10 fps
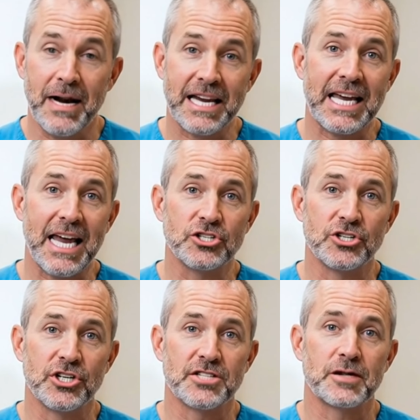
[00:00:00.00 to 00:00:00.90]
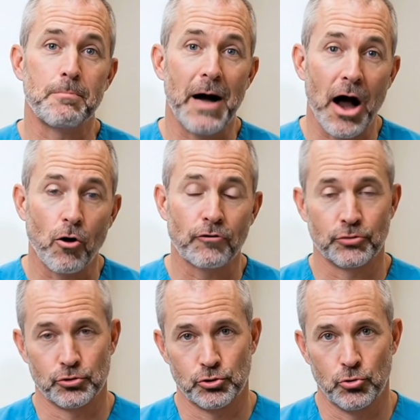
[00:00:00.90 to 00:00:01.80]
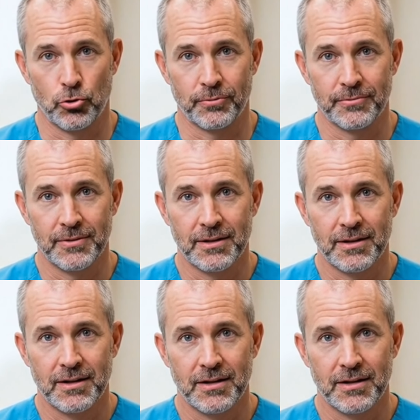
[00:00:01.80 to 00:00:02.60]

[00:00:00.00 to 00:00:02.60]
The medication is a powerful tool,